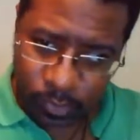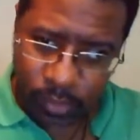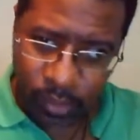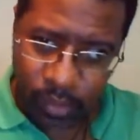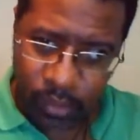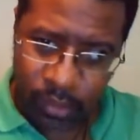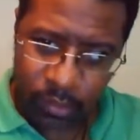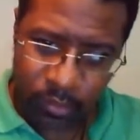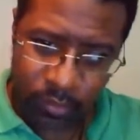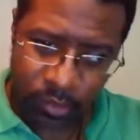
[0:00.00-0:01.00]

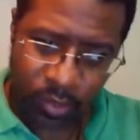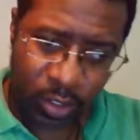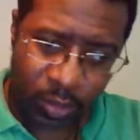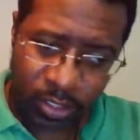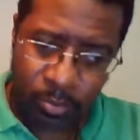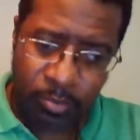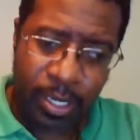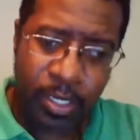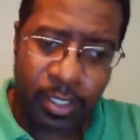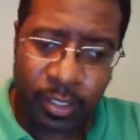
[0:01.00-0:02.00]
The story is
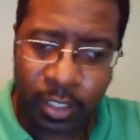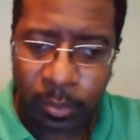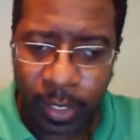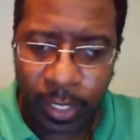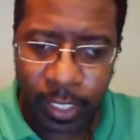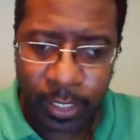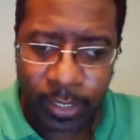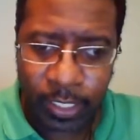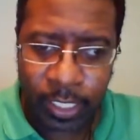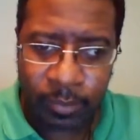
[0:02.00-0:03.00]
about a young
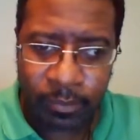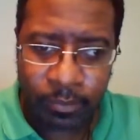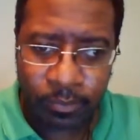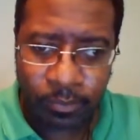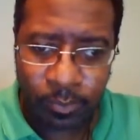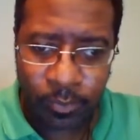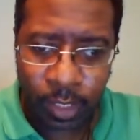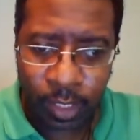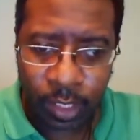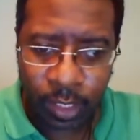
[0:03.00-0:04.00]
man named
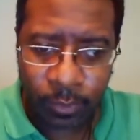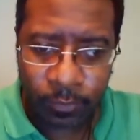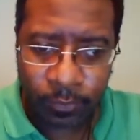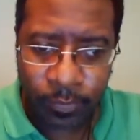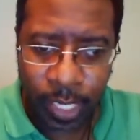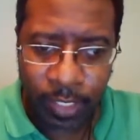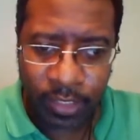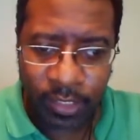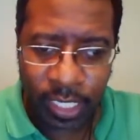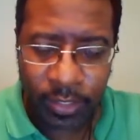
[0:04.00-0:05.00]

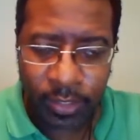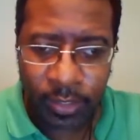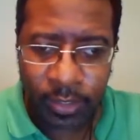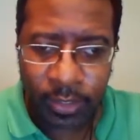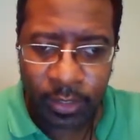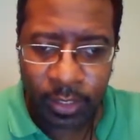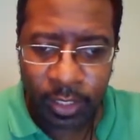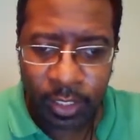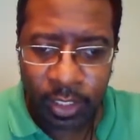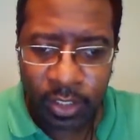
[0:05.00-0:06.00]
Alexander
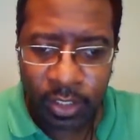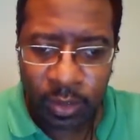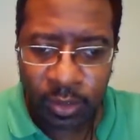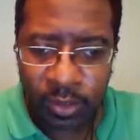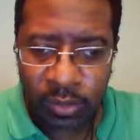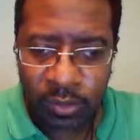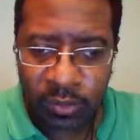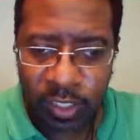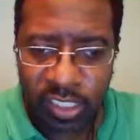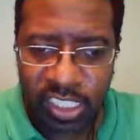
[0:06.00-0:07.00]

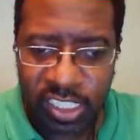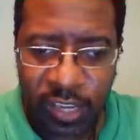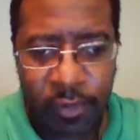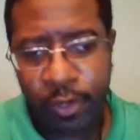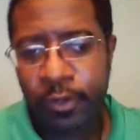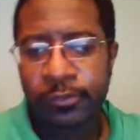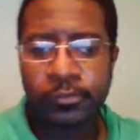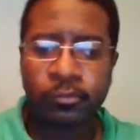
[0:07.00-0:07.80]
Joseph Sevier.